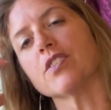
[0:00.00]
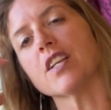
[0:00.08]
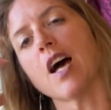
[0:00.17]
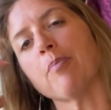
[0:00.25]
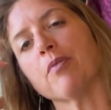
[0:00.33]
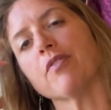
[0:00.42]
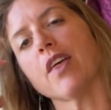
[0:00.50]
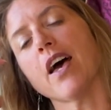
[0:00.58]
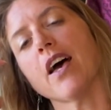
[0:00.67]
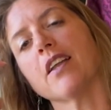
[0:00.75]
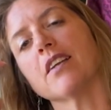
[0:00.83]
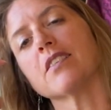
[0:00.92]
top of the
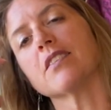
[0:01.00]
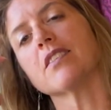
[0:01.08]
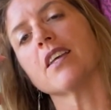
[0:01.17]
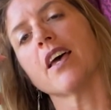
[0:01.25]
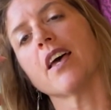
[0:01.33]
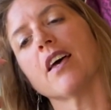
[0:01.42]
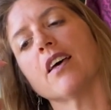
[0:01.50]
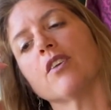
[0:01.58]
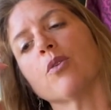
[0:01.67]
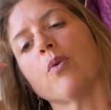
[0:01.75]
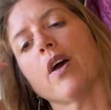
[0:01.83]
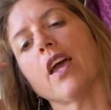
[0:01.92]
head extend
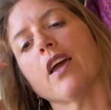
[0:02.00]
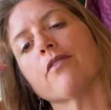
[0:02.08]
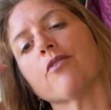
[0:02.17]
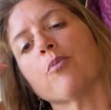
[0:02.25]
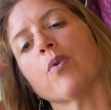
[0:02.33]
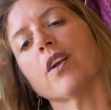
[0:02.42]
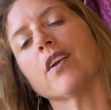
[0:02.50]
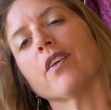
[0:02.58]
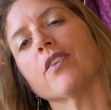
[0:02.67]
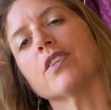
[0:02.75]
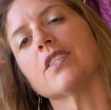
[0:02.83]
away from one another,